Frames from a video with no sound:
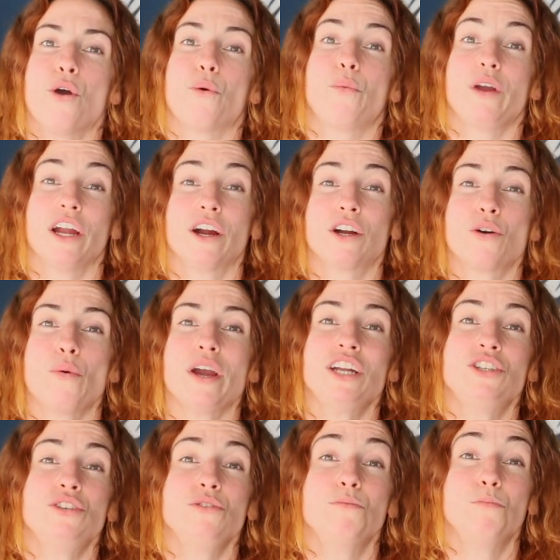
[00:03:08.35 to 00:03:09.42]
we are
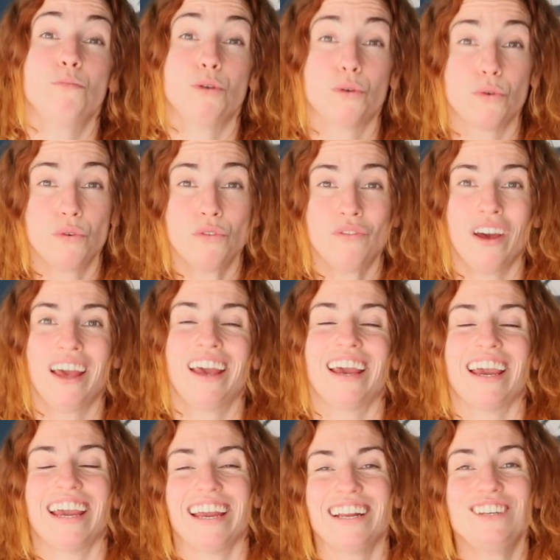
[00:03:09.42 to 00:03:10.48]
going to move
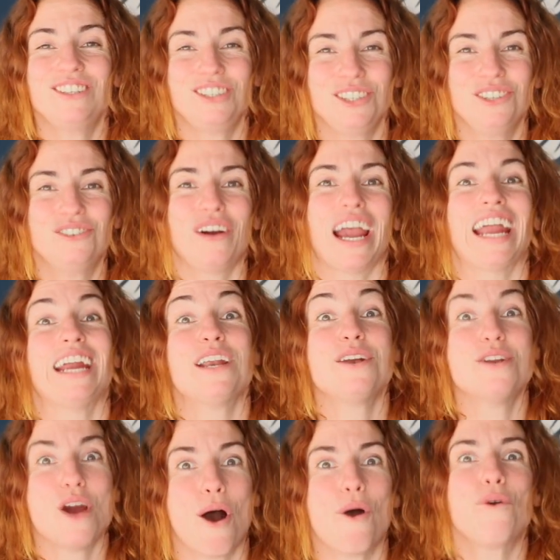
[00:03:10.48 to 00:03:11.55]
into a
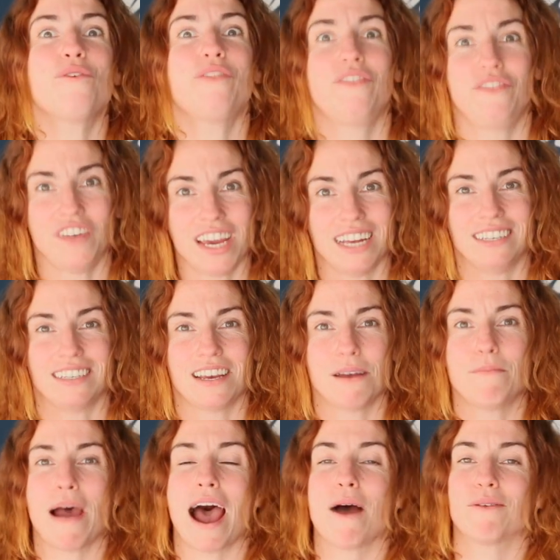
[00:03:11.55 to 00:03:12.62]
no feet
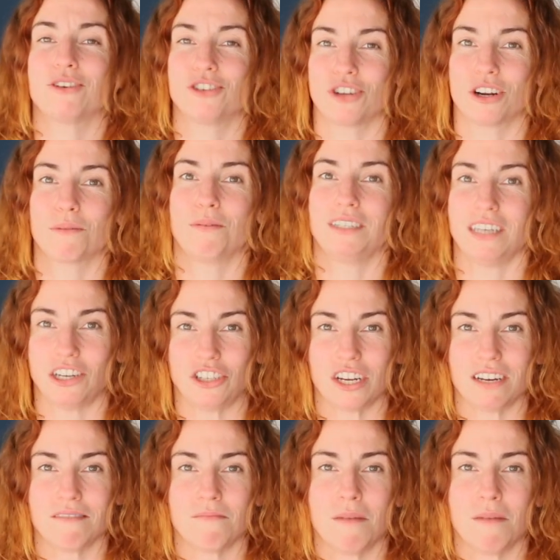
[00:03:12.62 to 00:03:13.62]
power jerk position.